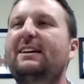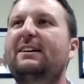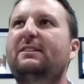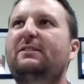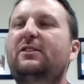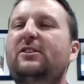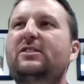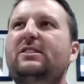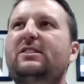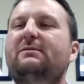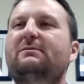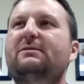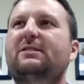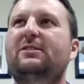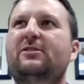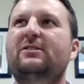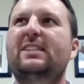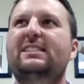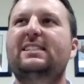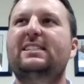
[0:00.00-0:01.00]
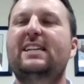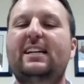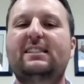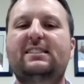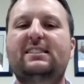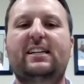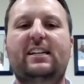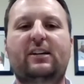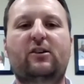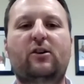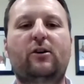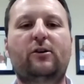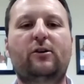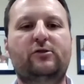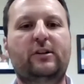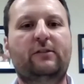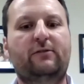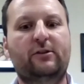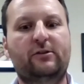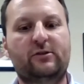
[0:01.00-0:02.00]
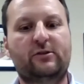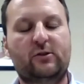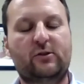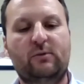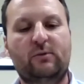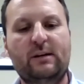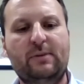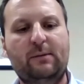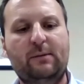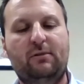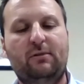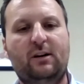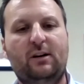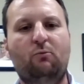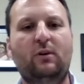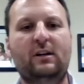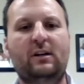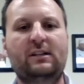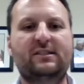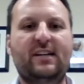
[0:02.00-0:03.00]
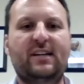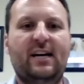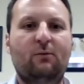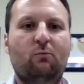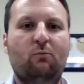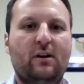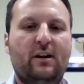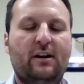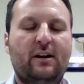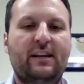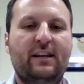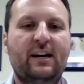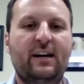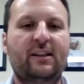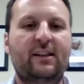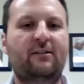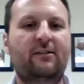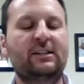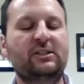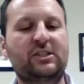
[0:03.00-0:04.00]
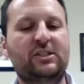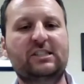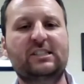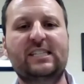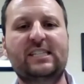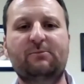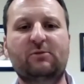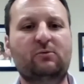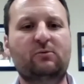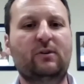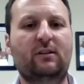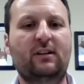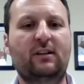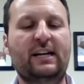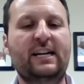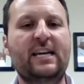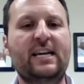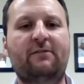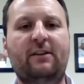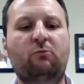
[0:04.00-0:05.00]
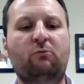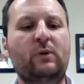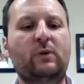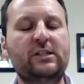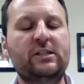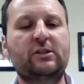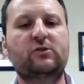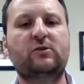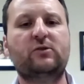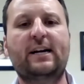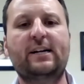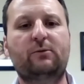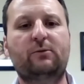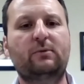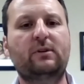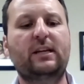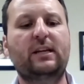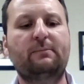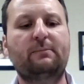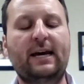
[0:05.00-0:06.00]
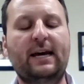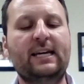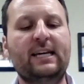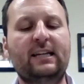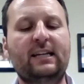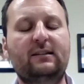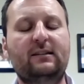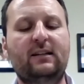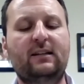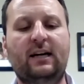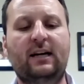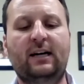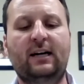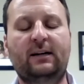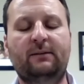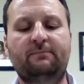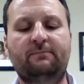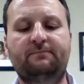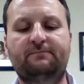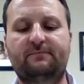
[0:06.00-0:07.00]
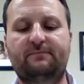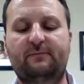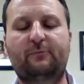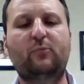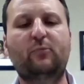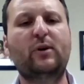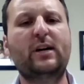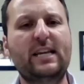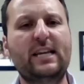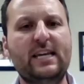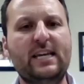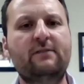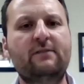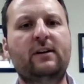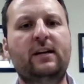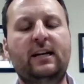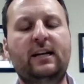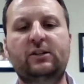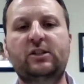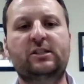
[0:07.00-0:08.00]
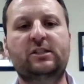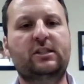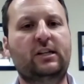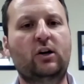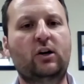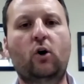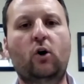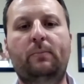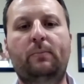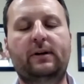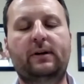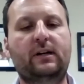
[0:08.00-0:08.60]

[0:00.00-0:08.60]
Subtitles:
there's a tendency in a culture, if there's 3 people on one side, one on the other, it just seems real uneven. We just tried to really make it pretty even and just an open